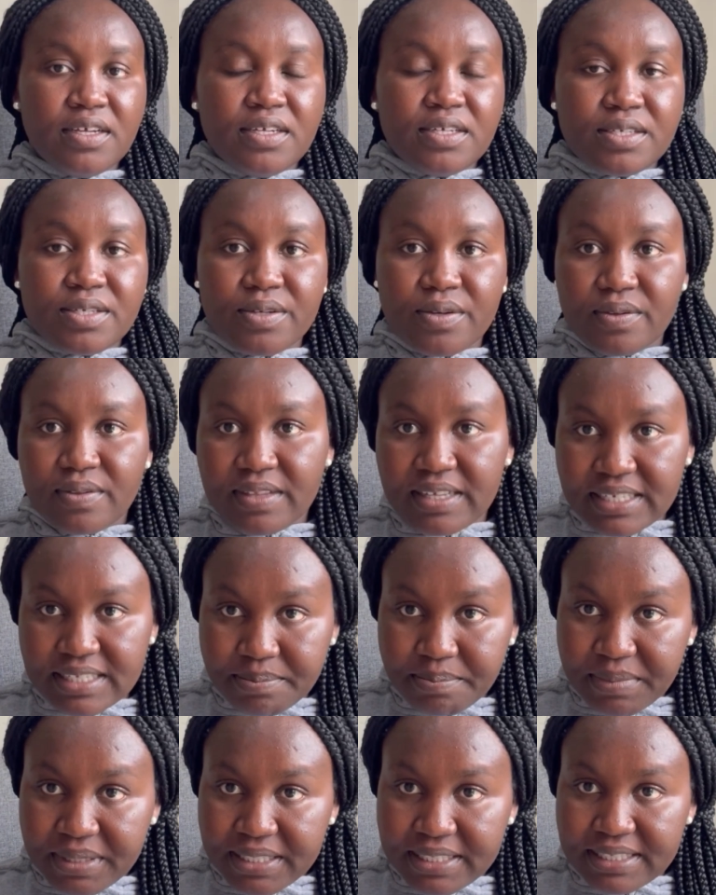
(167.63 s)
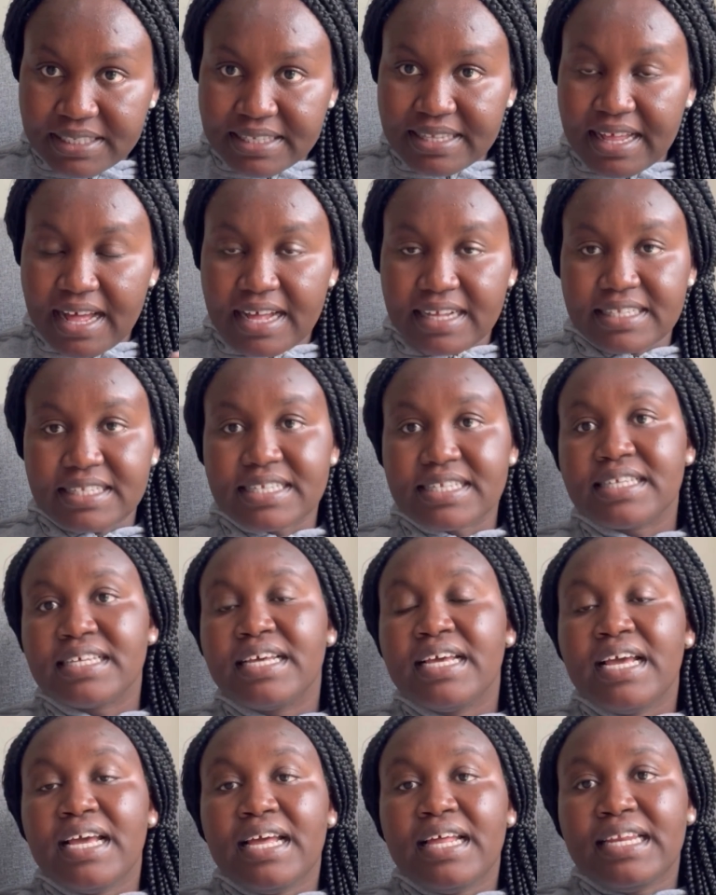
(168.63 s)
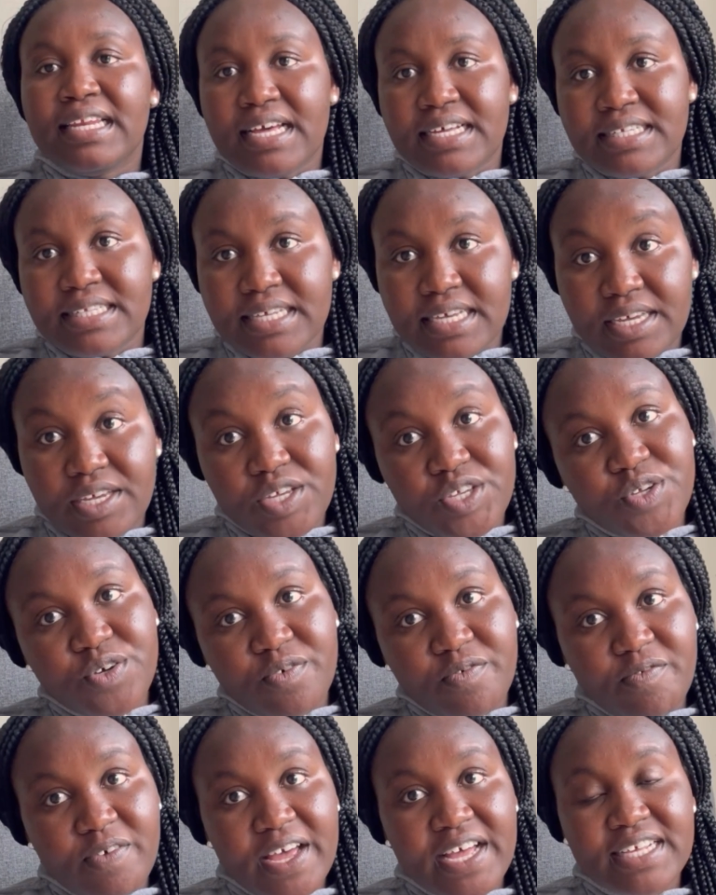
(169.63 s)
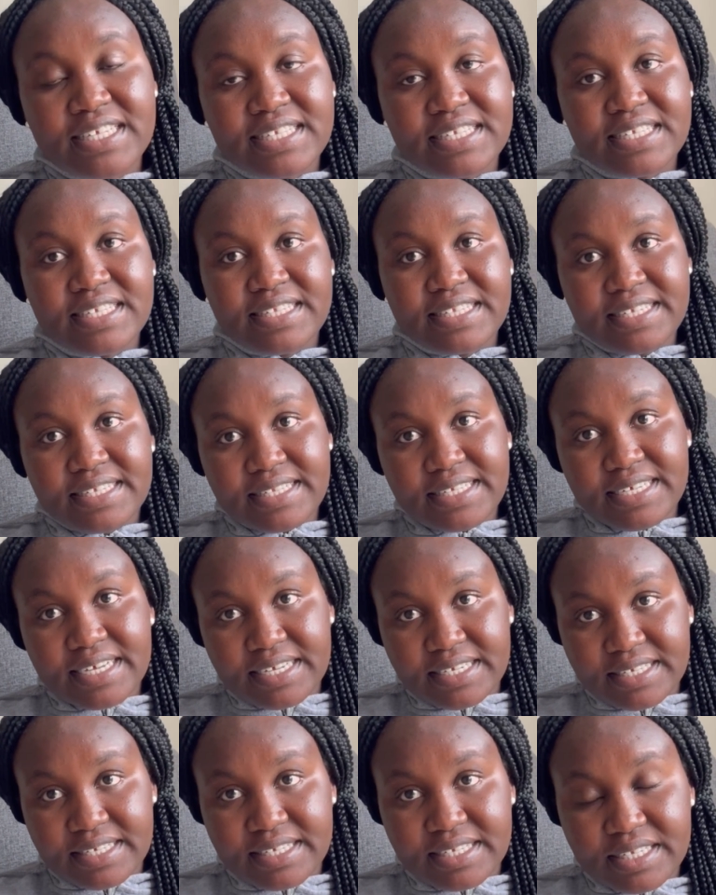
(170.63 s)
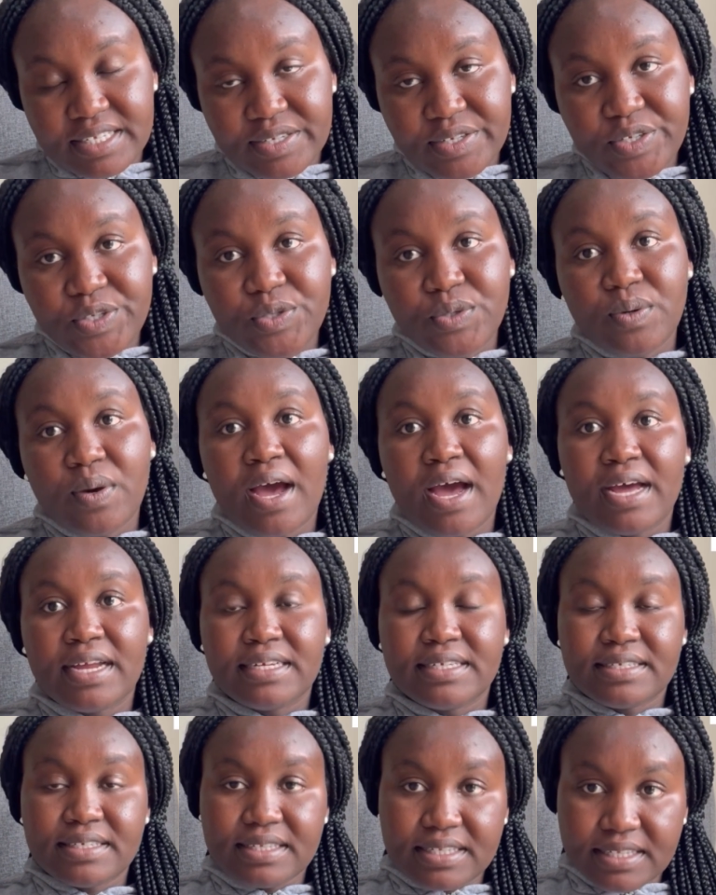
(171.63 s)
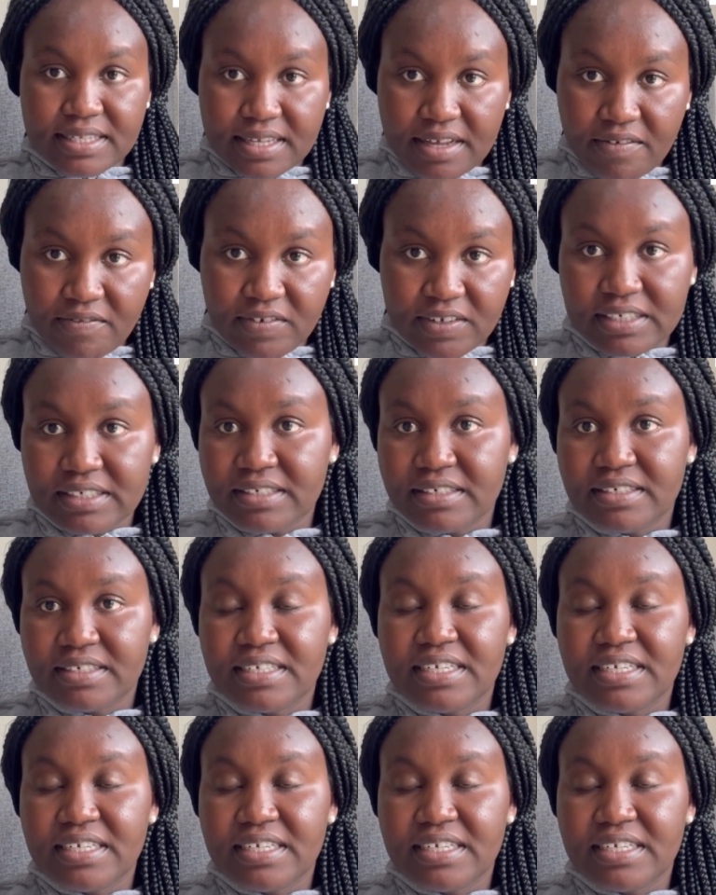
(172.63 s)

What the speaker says: So this means that, let's say in your first test, you had 7